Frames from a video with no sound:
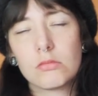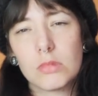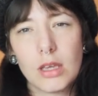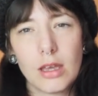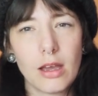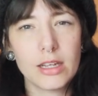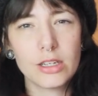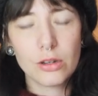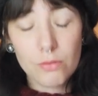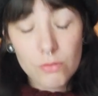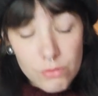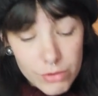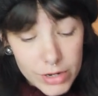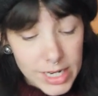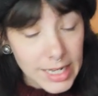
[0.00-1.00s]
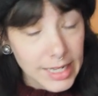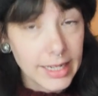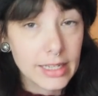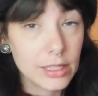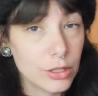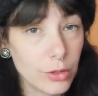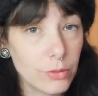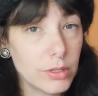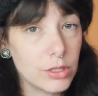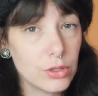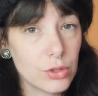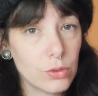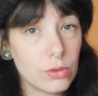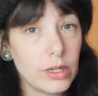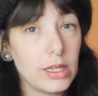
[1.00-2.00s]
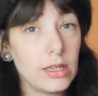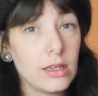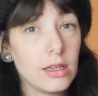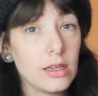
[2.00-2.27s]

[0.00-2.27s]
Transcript: yeah, I don't really enjoy